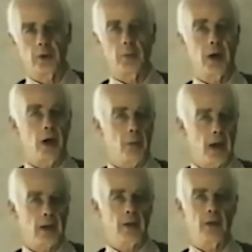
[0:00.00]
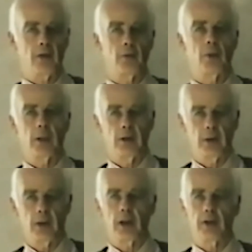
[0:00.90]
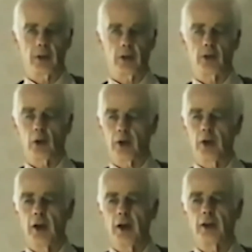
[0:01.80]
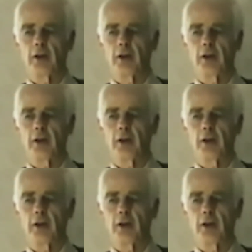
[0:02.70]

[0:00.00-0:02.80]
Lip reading: with the biomagnetism, with levitation, and so on.